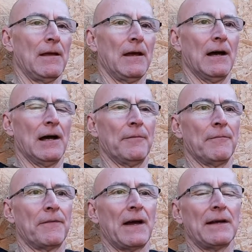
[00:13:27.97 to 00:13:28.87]

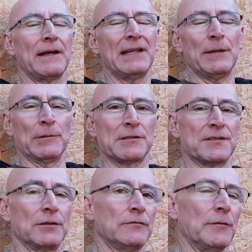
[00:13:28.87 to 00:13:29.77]
that enables the
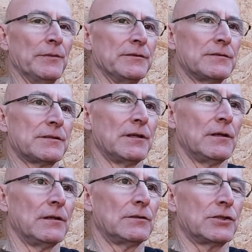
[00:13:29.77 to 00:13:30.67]
government
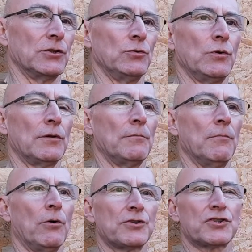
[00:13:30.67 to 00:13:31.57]
to
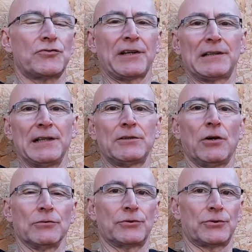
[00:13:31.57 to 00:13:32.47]
more strictly
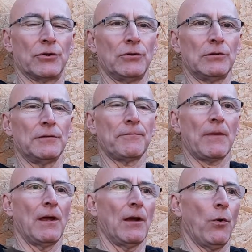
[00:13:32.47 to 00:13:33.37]
control
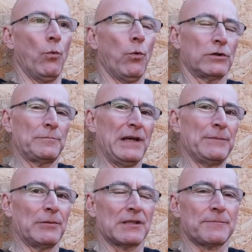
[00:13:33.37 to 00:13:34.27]
what
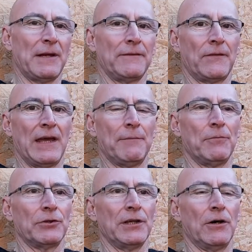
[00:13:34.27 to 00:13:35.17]
people spend their
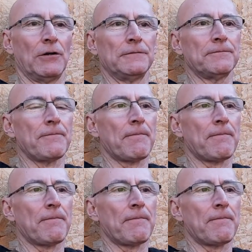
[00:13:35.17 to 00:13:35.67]
money on.